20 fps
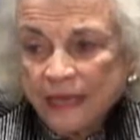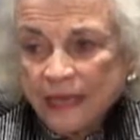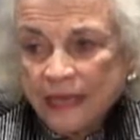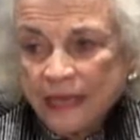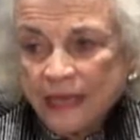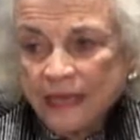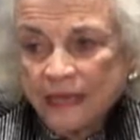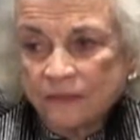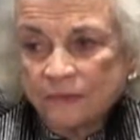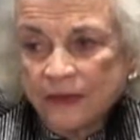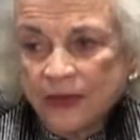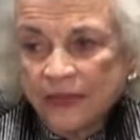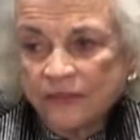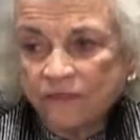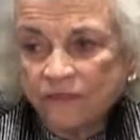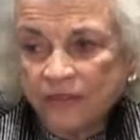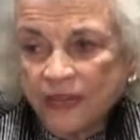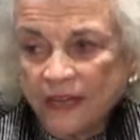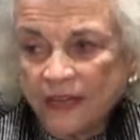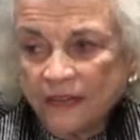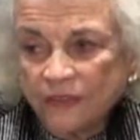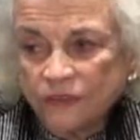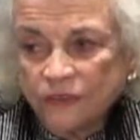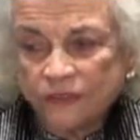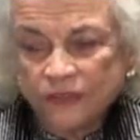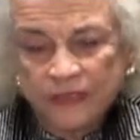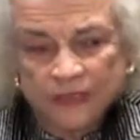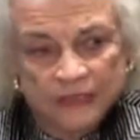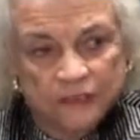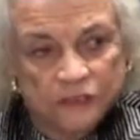And my
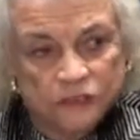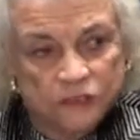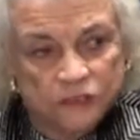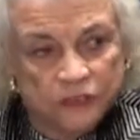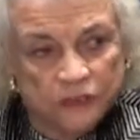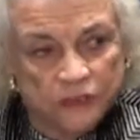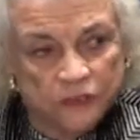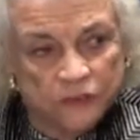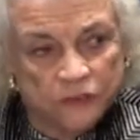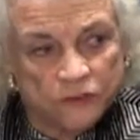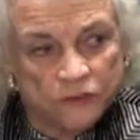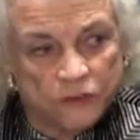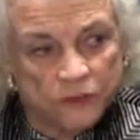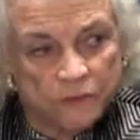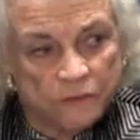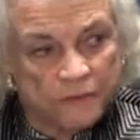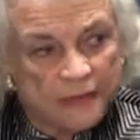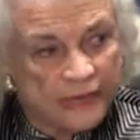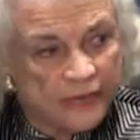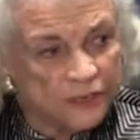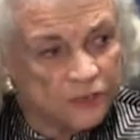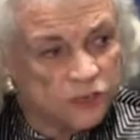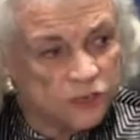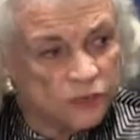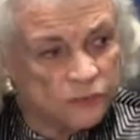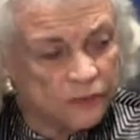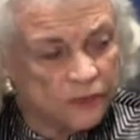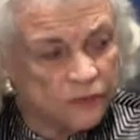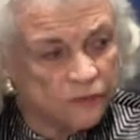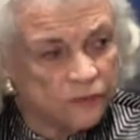father then took over
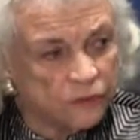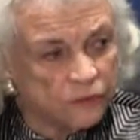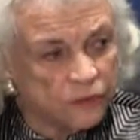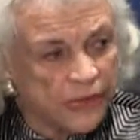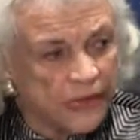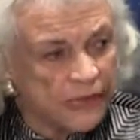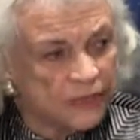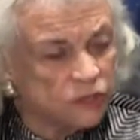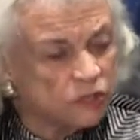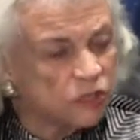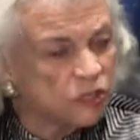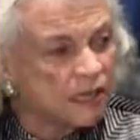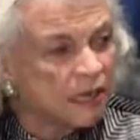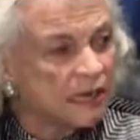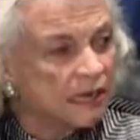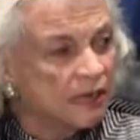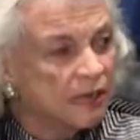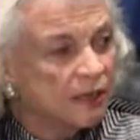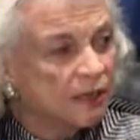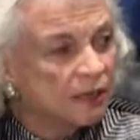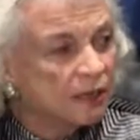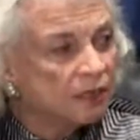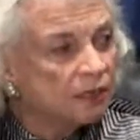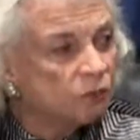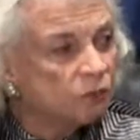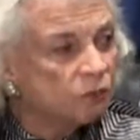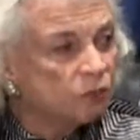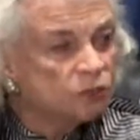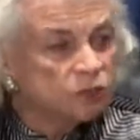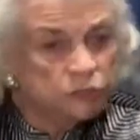management of the ranch and
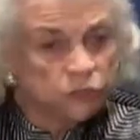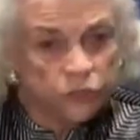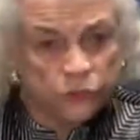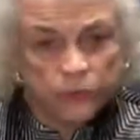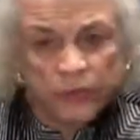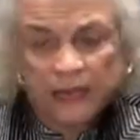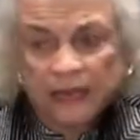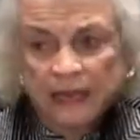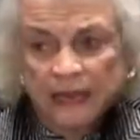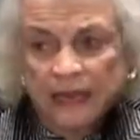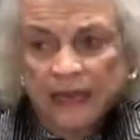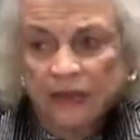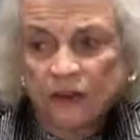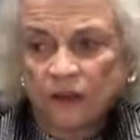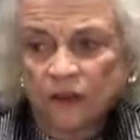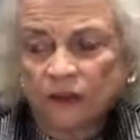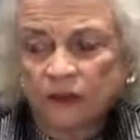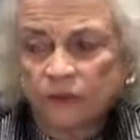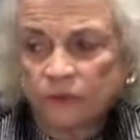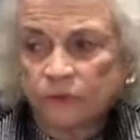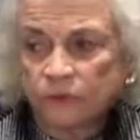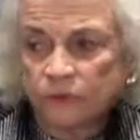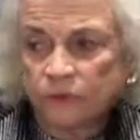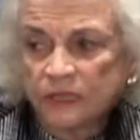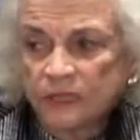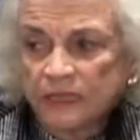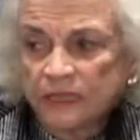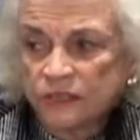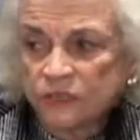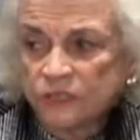was doing that all through
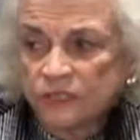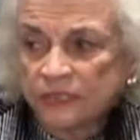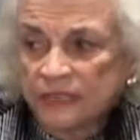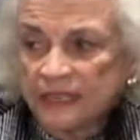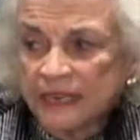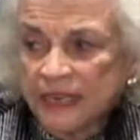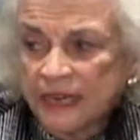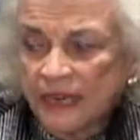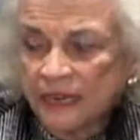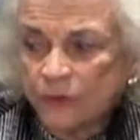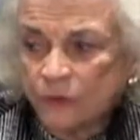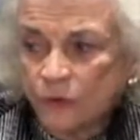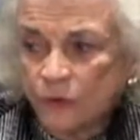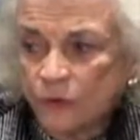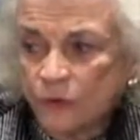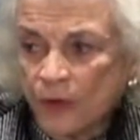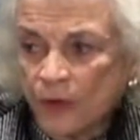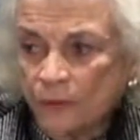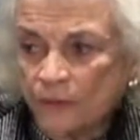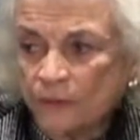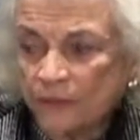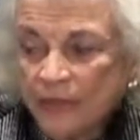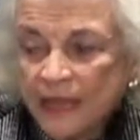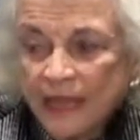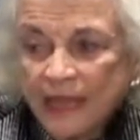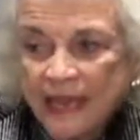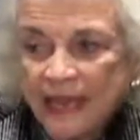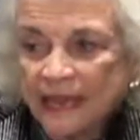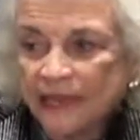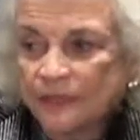the years that I grew up.
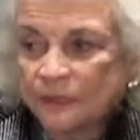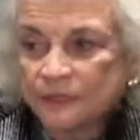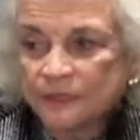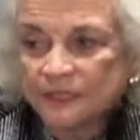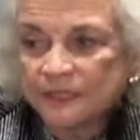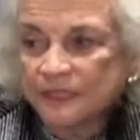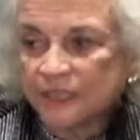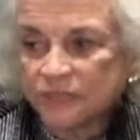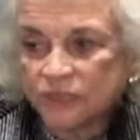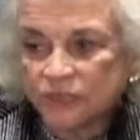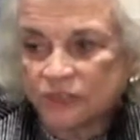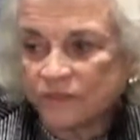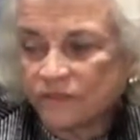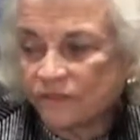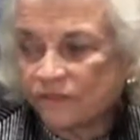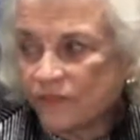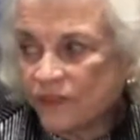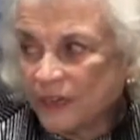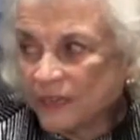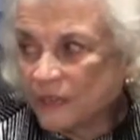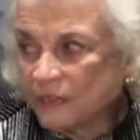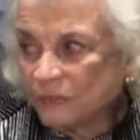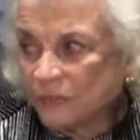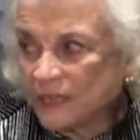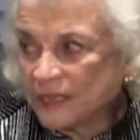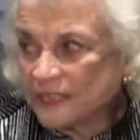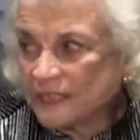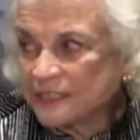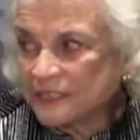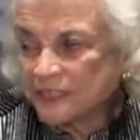And it was such a fun
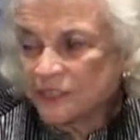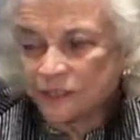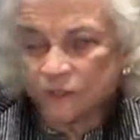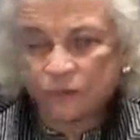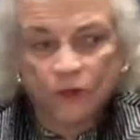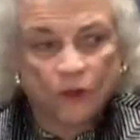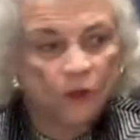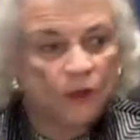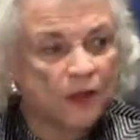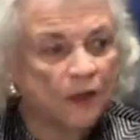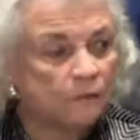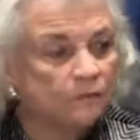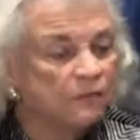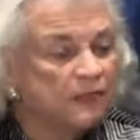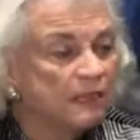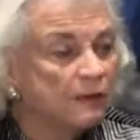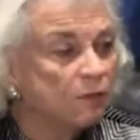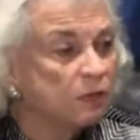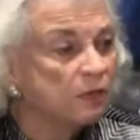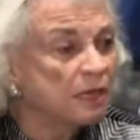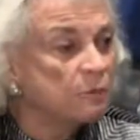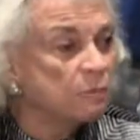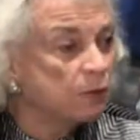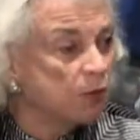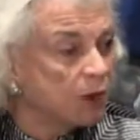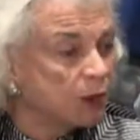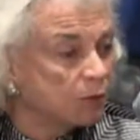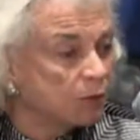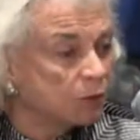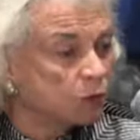place to grow up. The only
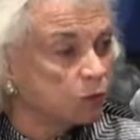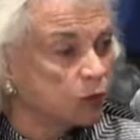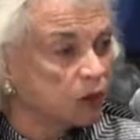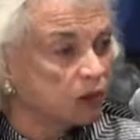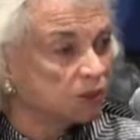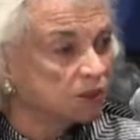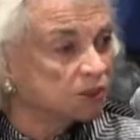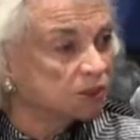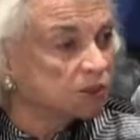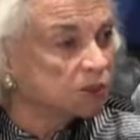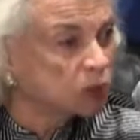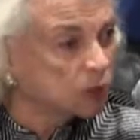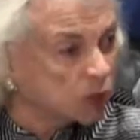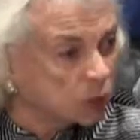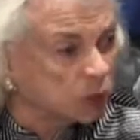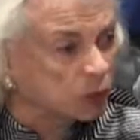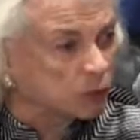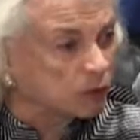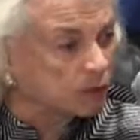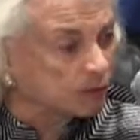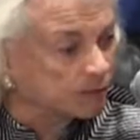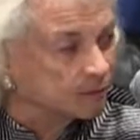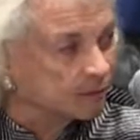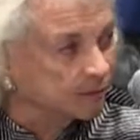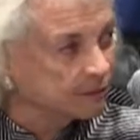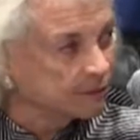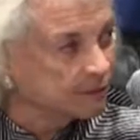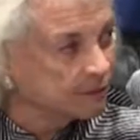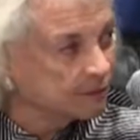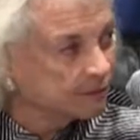problem was school,
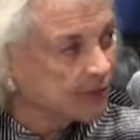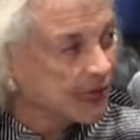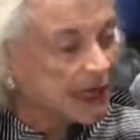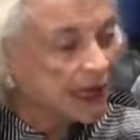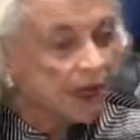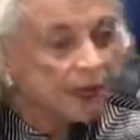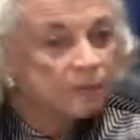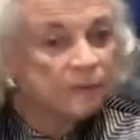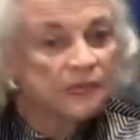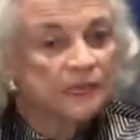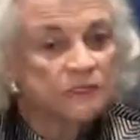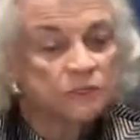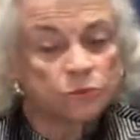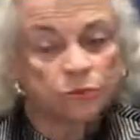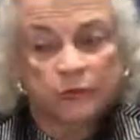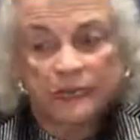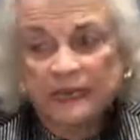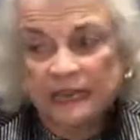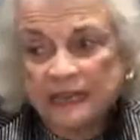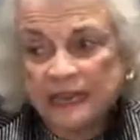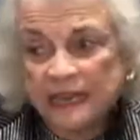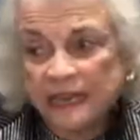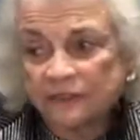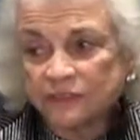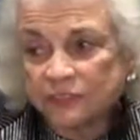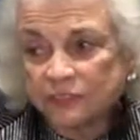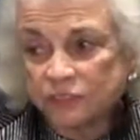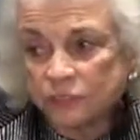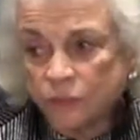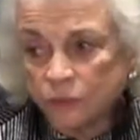because we didn't have
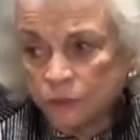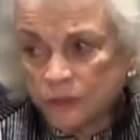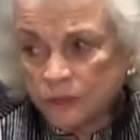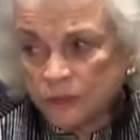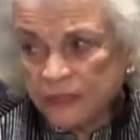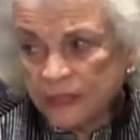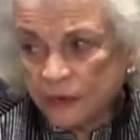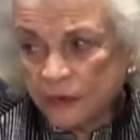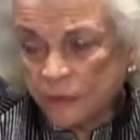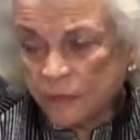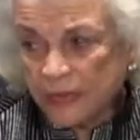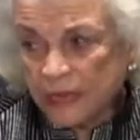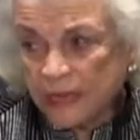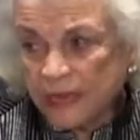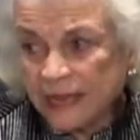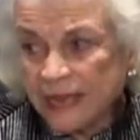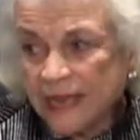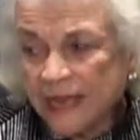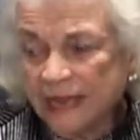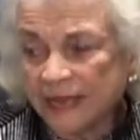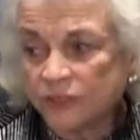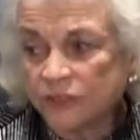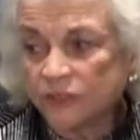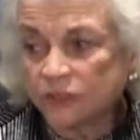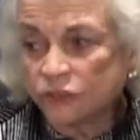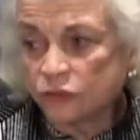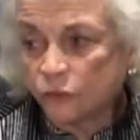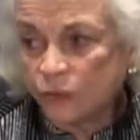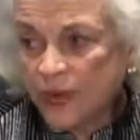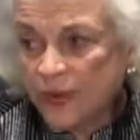a school nearby, and
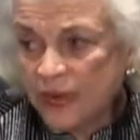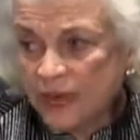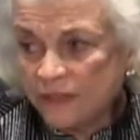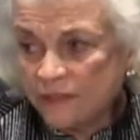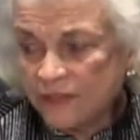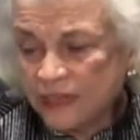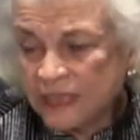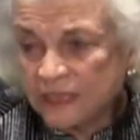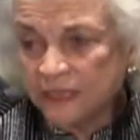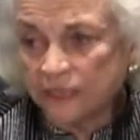to drive into